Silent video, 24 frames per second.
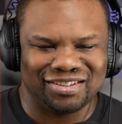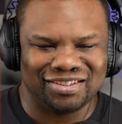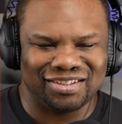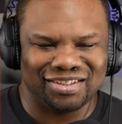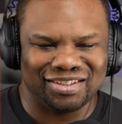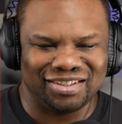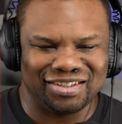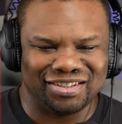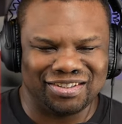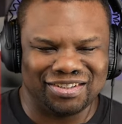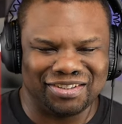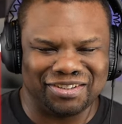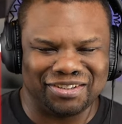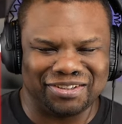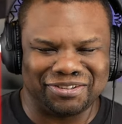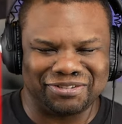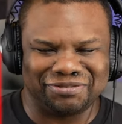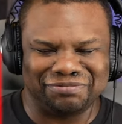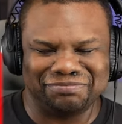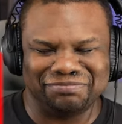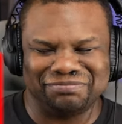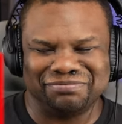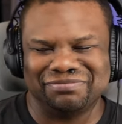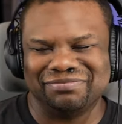Oh,
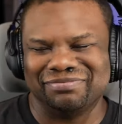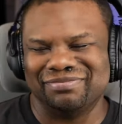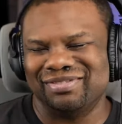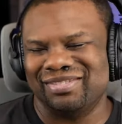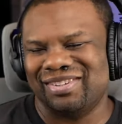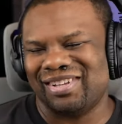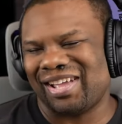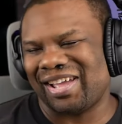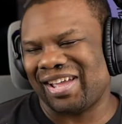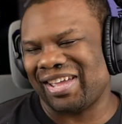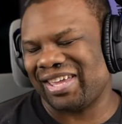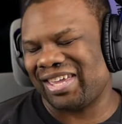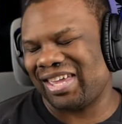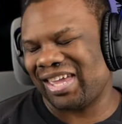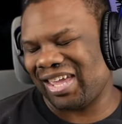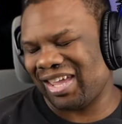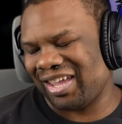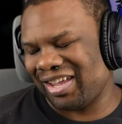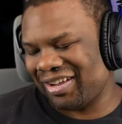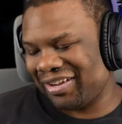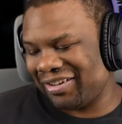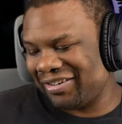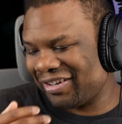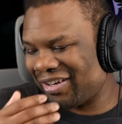I
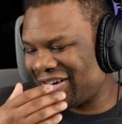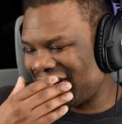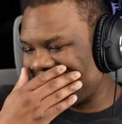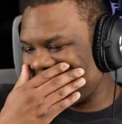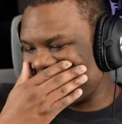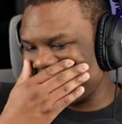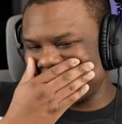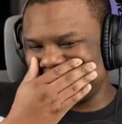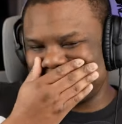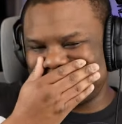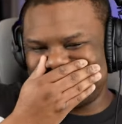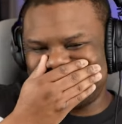can't. All right.